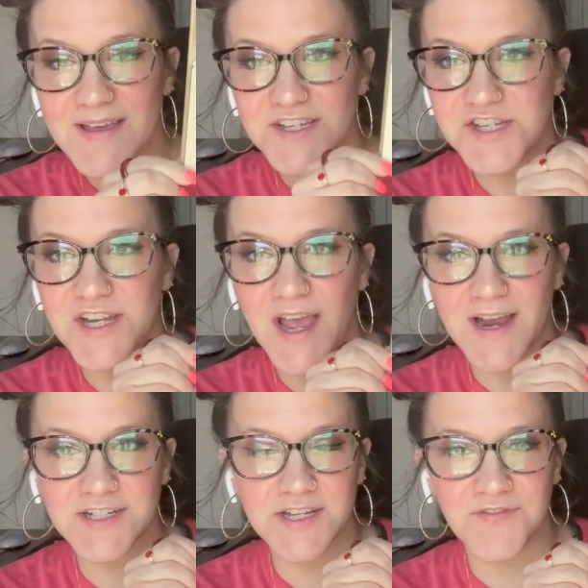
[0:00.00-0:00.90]
she
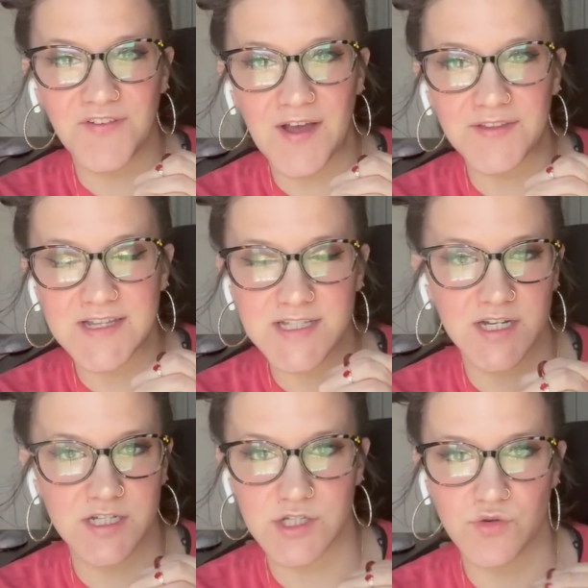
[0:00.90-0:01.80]
actually found these
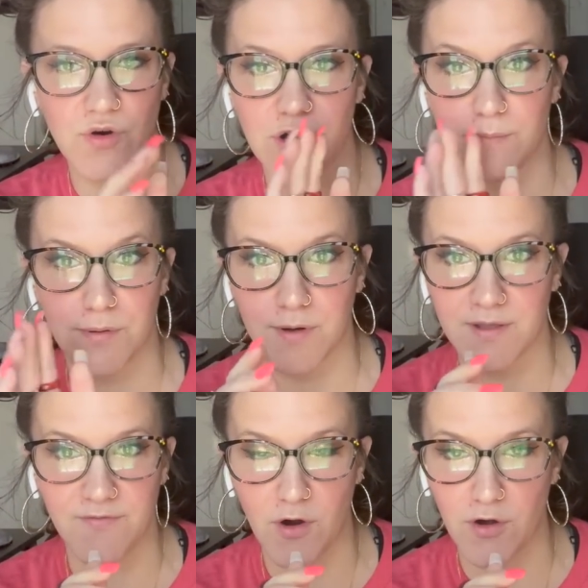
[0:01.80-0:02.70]
at a store
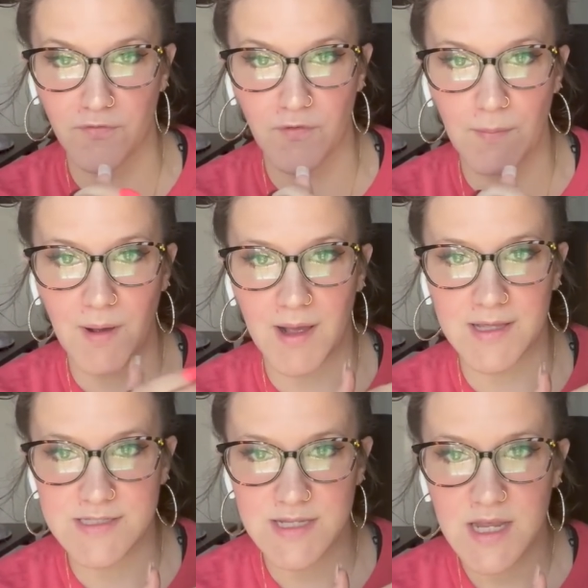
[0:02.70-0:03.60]
pretty far from
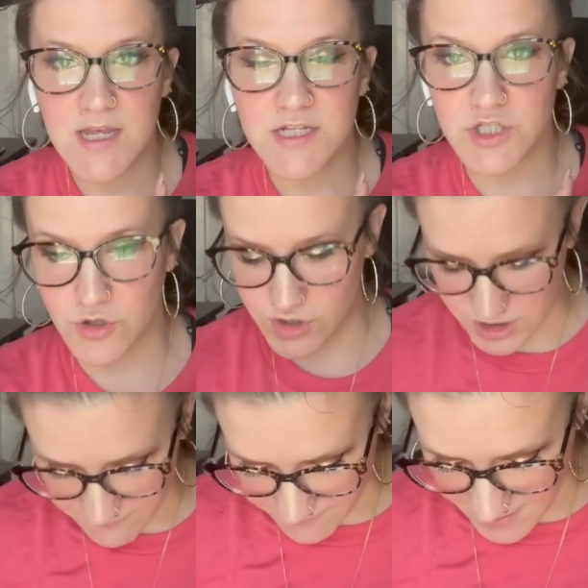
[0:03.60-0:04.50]
us. So
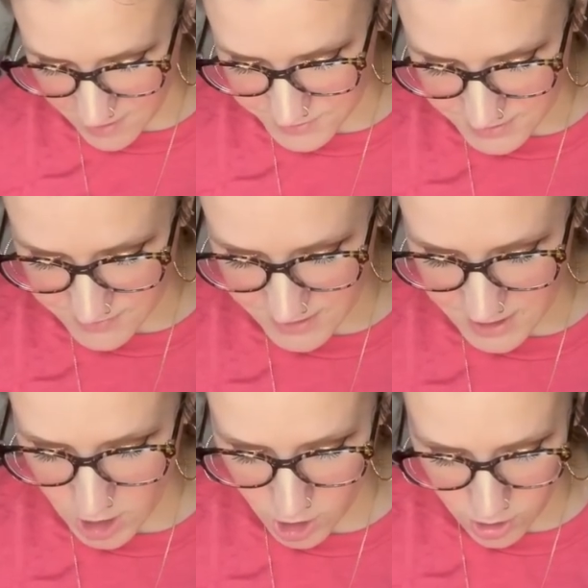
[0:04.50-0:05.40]
she found
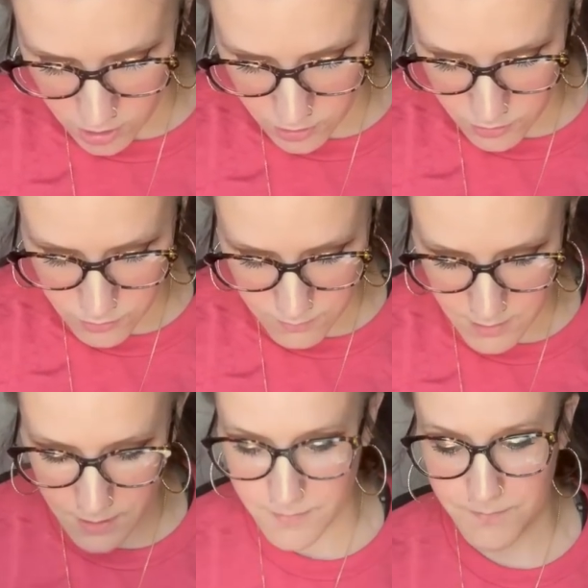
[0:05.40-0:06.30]
the
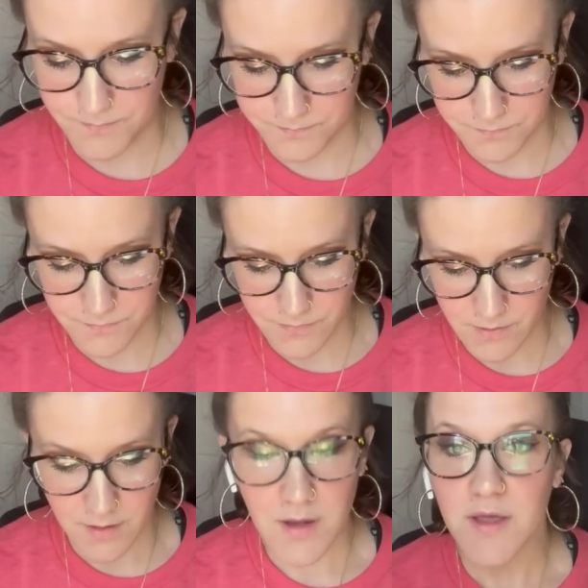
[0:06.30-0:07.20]
Home,
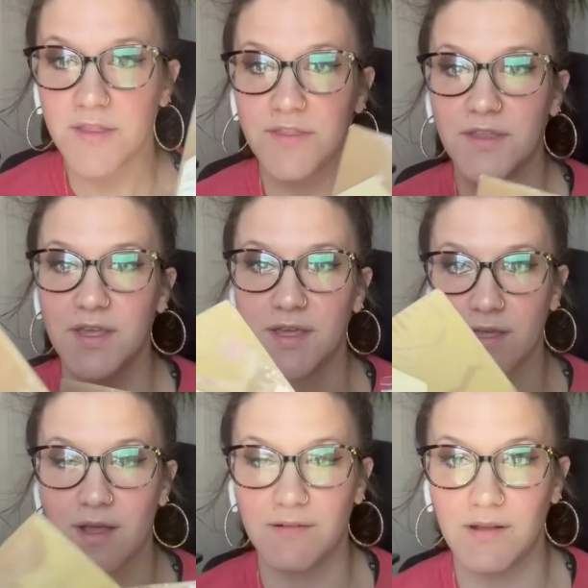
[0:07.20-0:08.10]

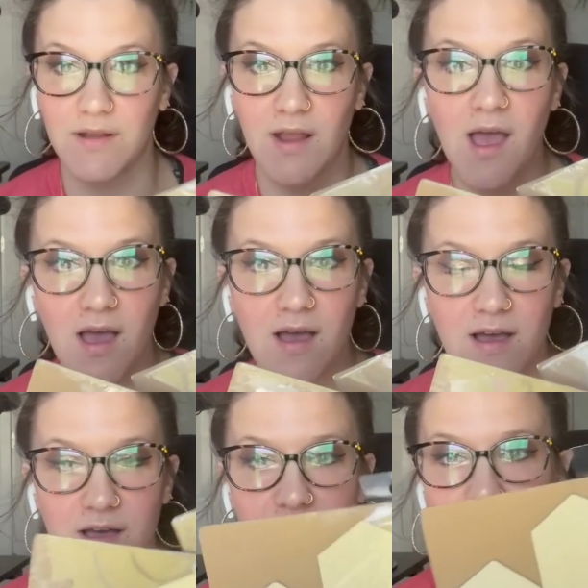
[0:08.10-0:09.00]
the
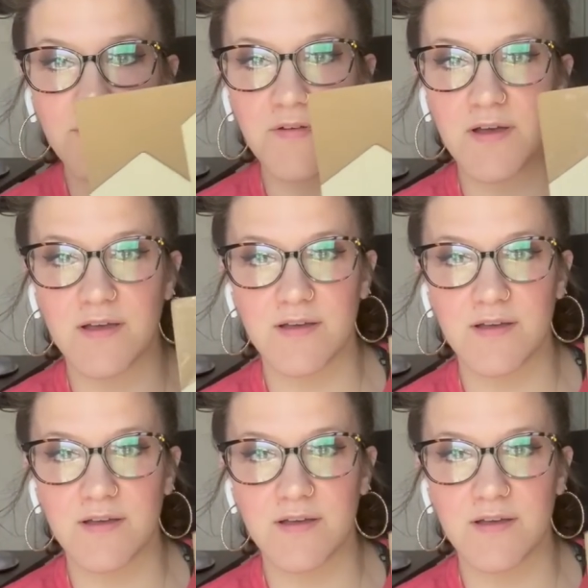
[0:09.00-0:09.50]
Love.